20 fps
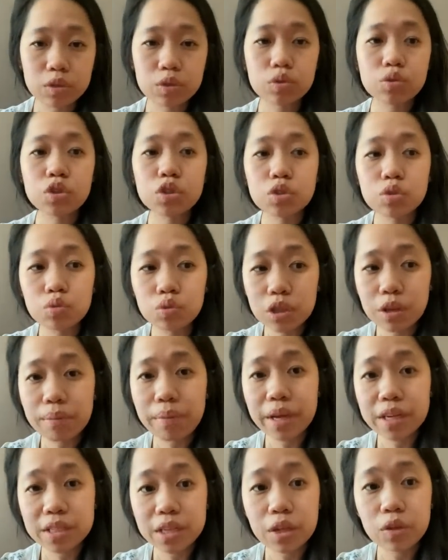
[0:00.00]
So just do the
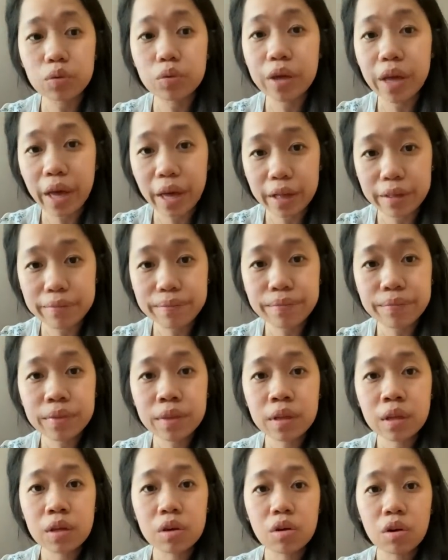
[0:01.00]
best that you can
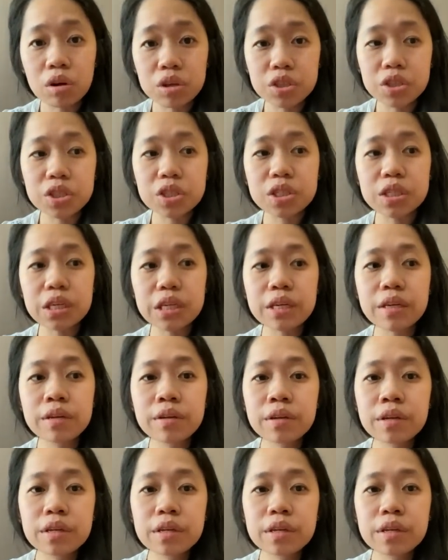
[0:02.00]
consciously.